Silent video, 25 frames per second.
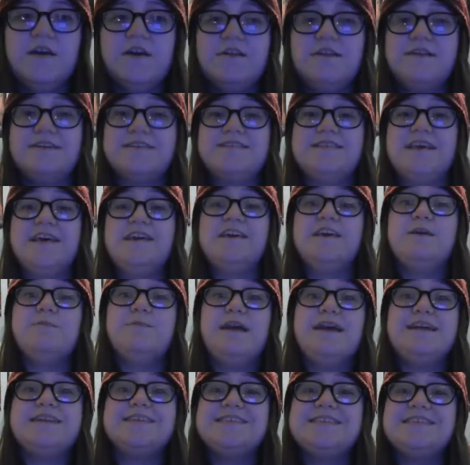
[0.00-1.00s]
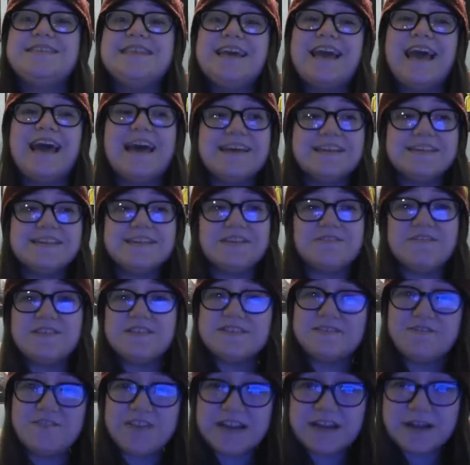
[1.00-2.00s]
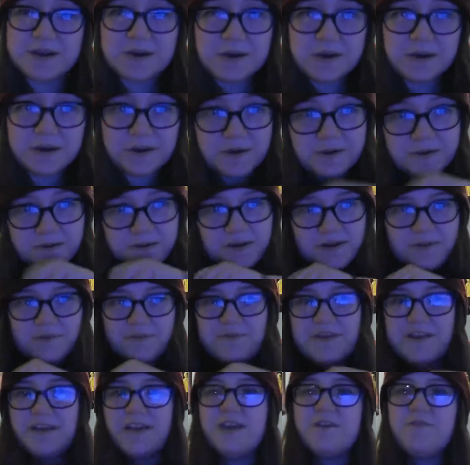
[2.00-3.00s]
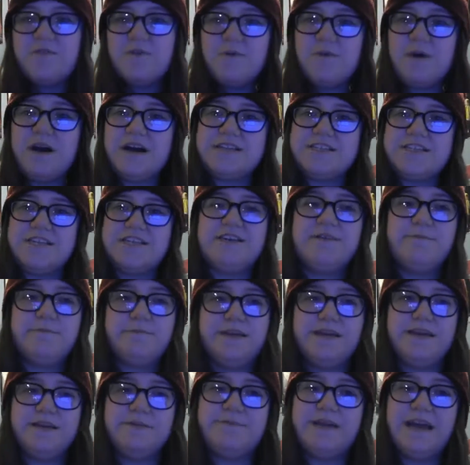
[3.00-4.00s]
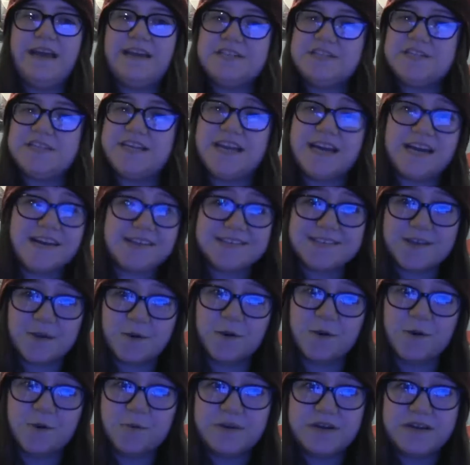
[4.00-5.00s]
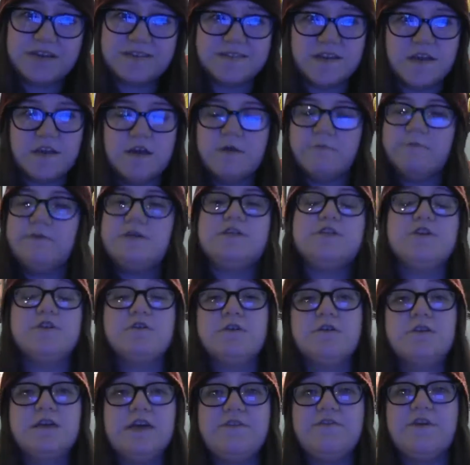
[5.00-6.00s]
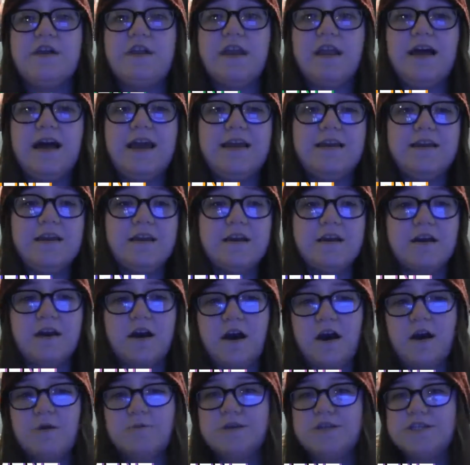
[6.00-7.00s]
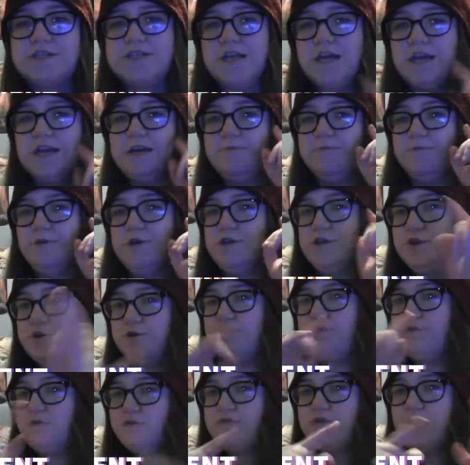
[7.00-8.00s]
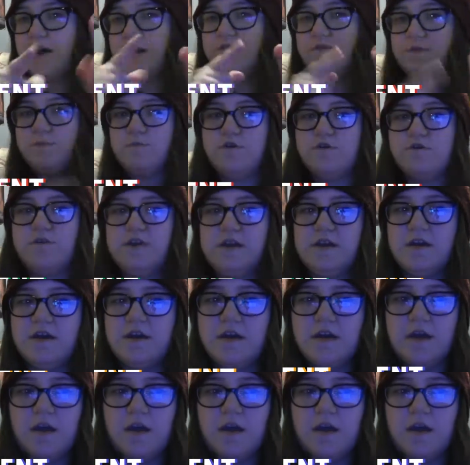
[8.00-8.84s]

Looks like you made it to the end of this video! Thank you for watching and being patient as always. Be sure to leave a like and a comment sharing what you thought of the movie.